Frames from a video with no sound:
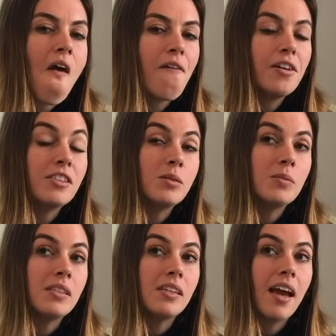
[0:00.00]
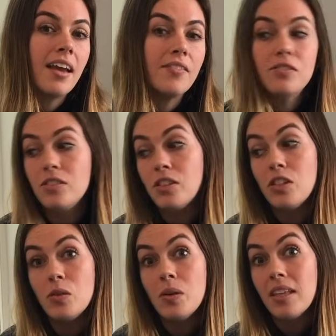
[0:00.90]
just been kind of
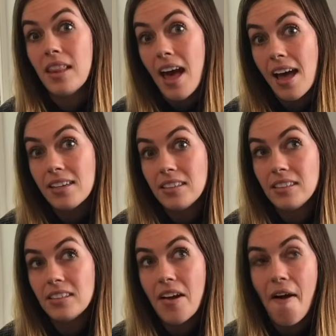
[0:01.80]
doing that.